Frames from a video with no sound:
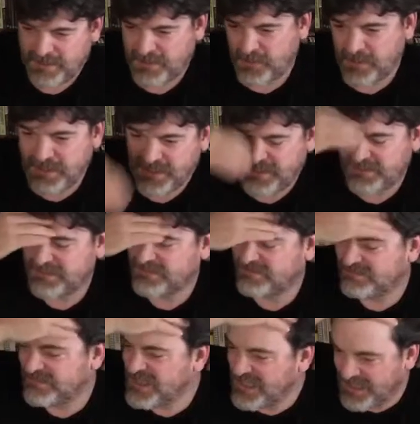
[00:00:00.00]

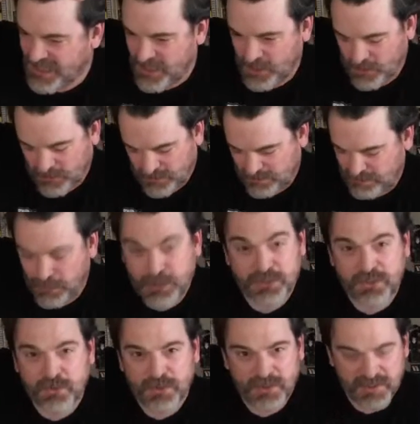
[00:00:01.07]
doing book
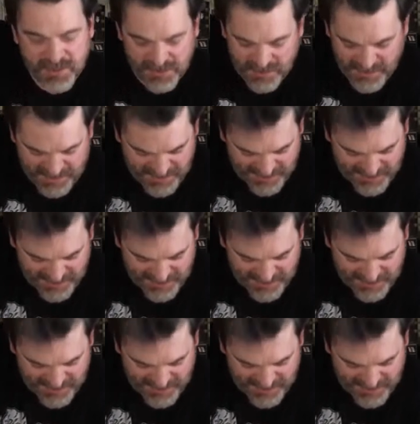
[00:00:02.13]
tours and things